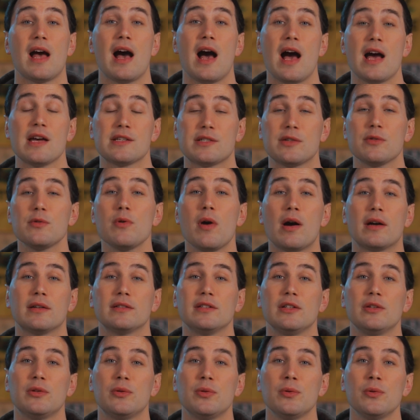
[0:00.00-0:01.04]
guys, you are
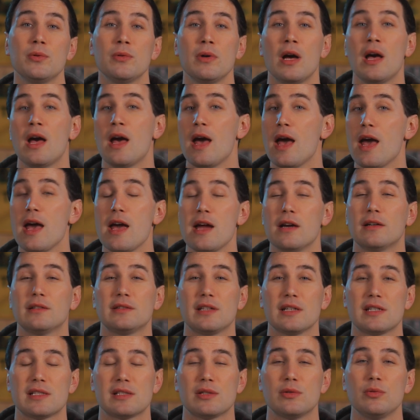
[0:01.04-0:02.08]
the two
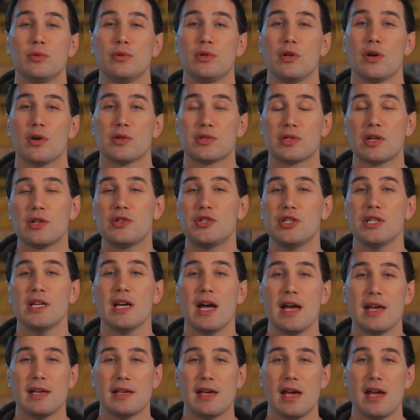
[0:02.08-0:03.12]
AirTech Studios
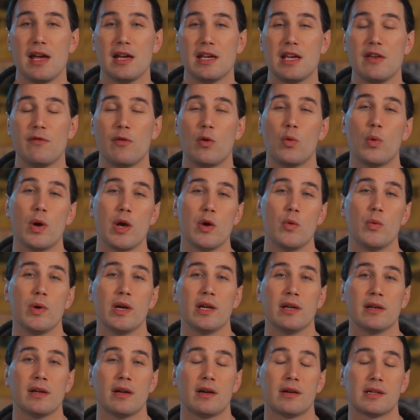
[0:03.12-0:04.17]
GIK giveaway
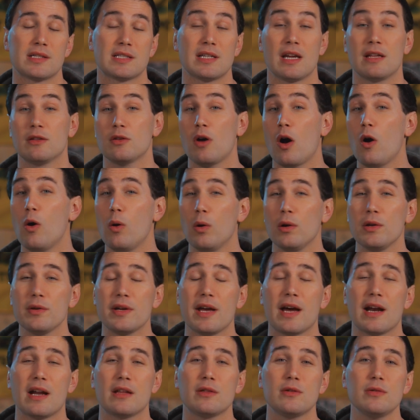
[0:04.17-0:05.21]
winners and all you
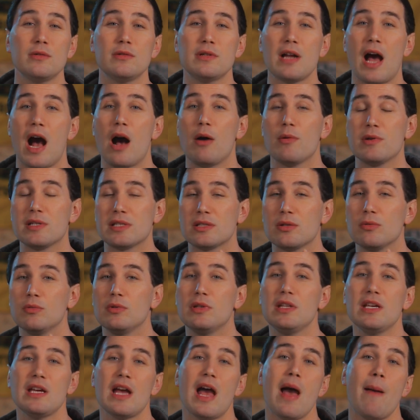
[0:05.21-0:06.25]
gotta do now is to
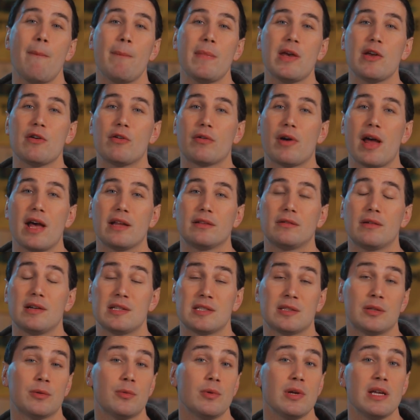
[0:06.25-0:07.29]
DM me your
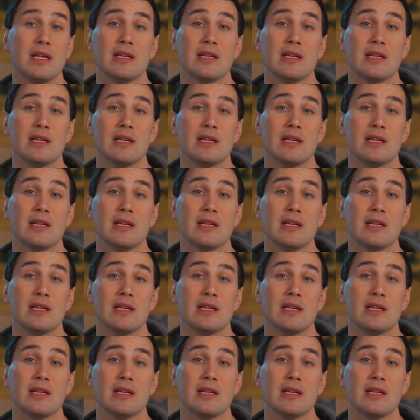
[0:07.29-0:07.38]
address through